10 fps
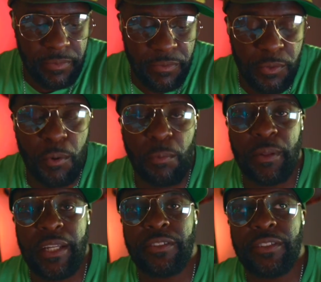football
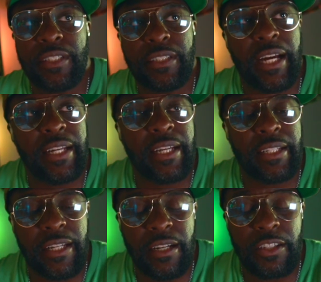players decide
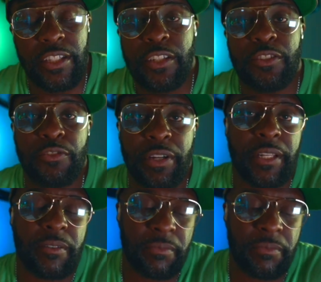that they're going to take the train.